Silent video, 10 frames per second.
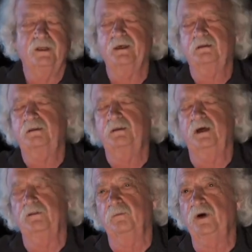length
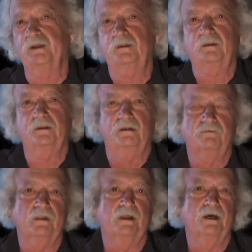and the breadth
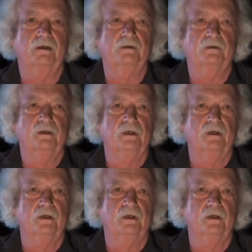of the land,